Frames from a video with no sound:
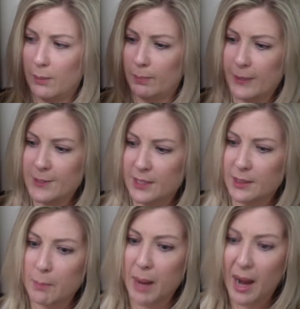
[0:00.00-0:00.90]
send
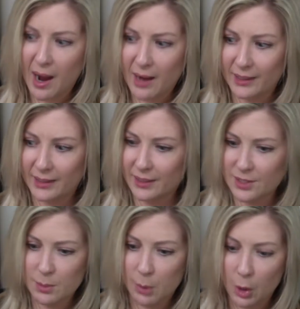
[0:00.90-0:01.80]
it back and get a
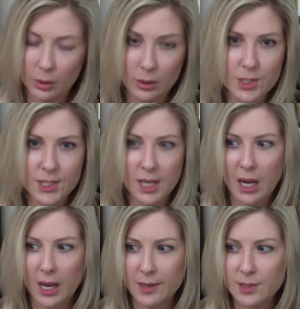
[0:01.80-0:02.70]
smaller
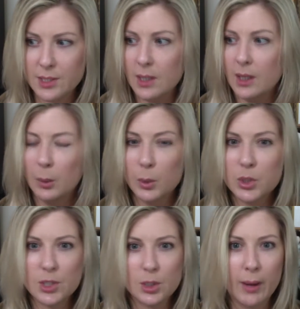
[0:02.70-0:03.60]
size, which
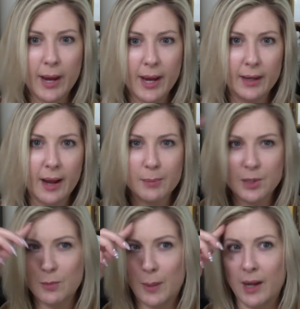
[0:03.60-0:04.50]
is great
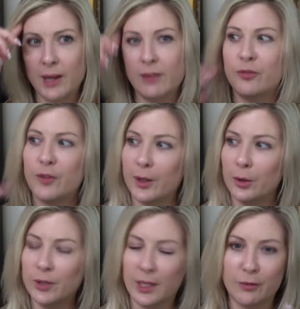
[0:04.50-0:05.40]
after my
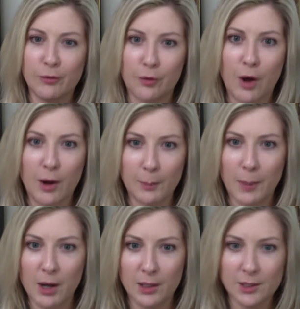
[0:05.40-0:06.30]
failed kind of
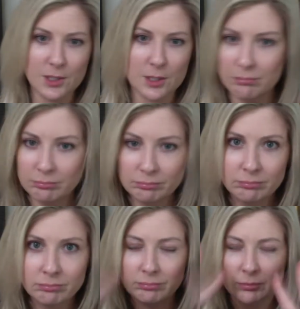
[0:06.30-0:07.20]
Frockbox
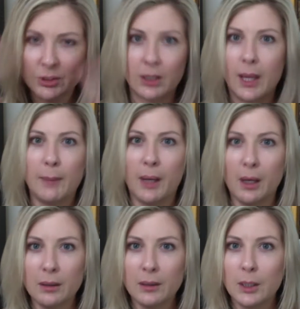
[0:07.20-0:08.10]

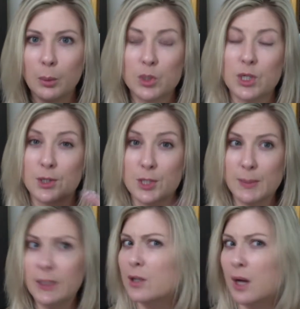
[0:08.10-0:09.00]
dilemma, which I'll
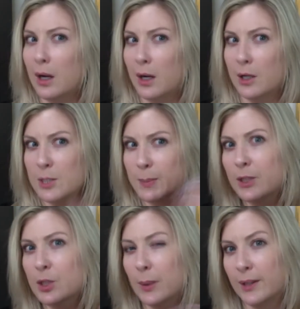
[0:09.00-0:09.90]
speak
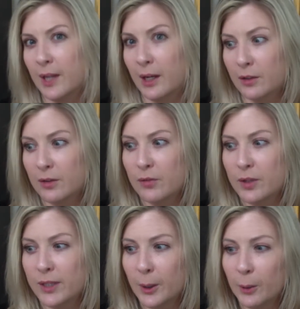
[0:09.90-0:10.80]
to at the end of the
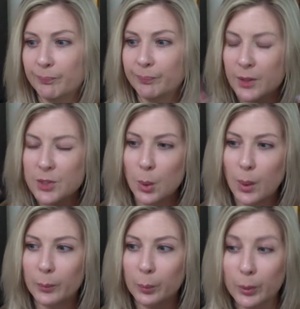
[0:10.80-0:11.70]
video. So
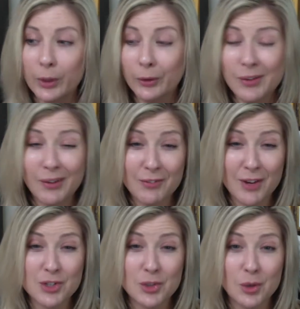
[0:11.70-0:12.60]
I really like
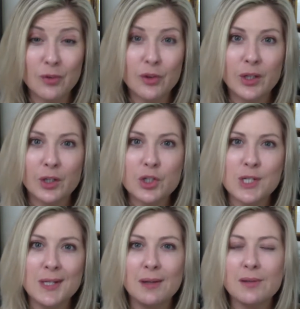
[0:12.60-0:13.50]
Fashion Nova. Their
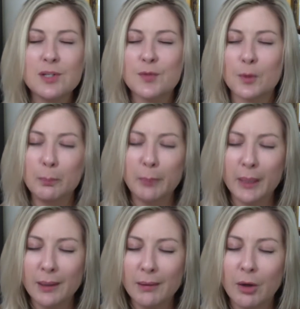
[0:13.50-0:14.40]
jeans for
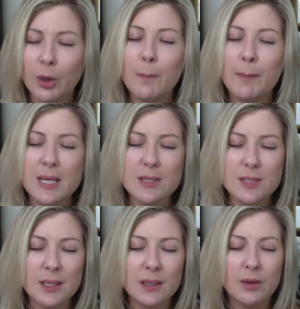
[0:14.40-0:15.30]
me are
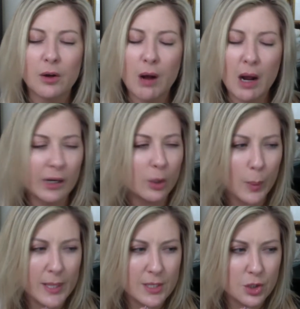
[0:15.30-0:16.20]
amazing. They're higher
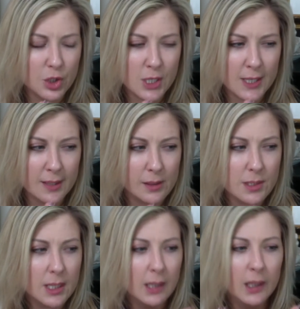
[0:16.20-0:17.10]
waisted
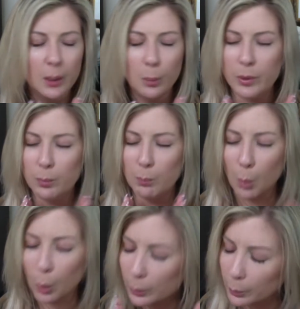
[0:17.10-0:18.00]
jeans with
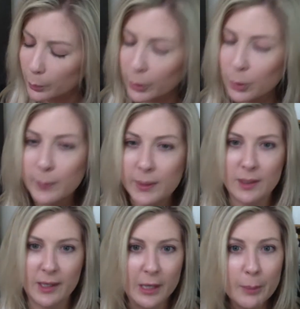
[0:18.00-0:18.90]
more room in
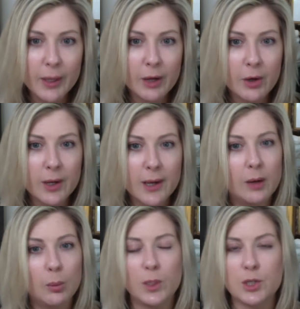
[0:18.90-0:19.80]
the hip
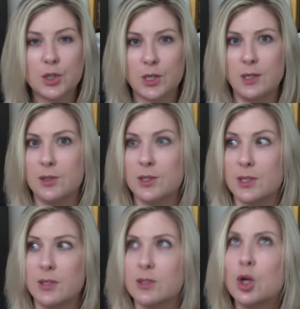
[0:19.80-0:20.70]
area, which
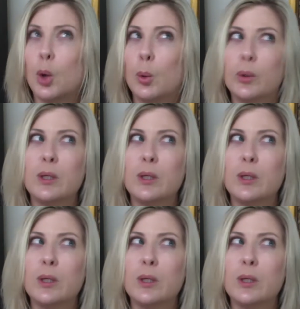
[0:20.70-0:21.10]
is totally